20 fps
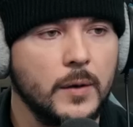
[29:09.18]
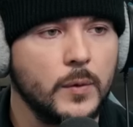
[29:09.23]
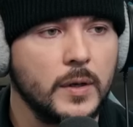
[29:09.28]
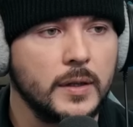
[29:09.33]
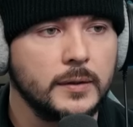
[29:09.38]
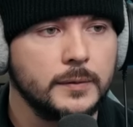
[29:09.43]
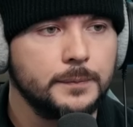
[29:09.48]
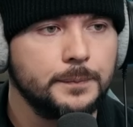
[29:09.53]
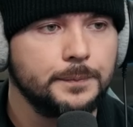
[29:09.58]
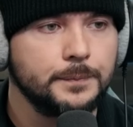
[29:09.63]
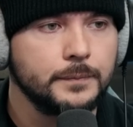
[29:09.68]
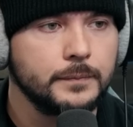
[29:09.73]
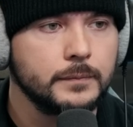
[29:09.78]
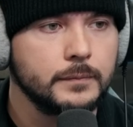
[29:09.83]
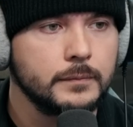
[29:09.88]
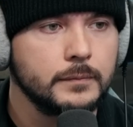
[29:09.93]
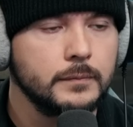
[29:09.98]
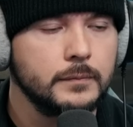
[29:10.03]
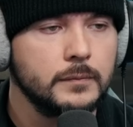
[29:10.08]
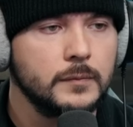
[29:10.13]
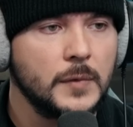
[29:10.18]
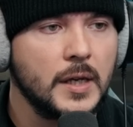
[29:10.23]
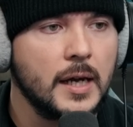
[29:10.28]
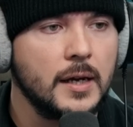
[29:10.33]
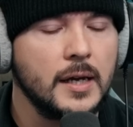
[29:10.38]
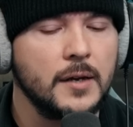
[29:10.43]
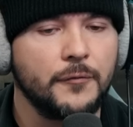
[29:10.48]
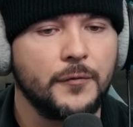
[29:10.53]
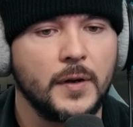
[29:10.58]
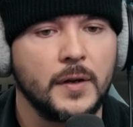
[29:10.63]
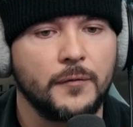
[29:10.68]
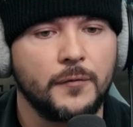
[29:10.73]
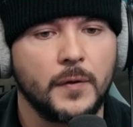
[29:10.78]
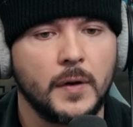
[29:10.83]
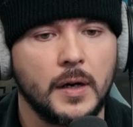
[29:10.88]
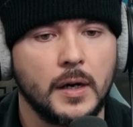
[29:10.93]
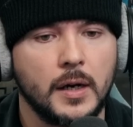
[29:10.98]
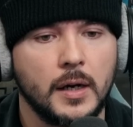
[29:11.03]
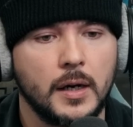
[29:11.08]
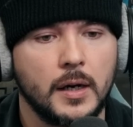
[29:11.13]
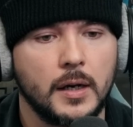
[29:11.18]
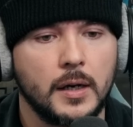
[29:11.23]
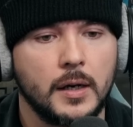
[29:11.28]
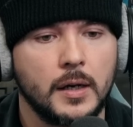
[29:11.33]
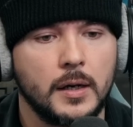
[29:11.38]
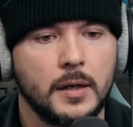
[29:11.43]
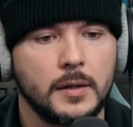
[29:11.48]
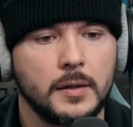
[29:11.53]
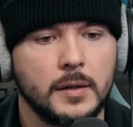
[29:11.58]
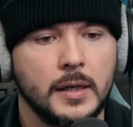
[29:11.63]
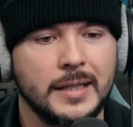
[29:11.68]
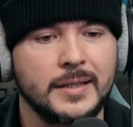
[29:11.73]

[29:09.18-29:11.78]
that one. Yeah, if if uh, uh, uh,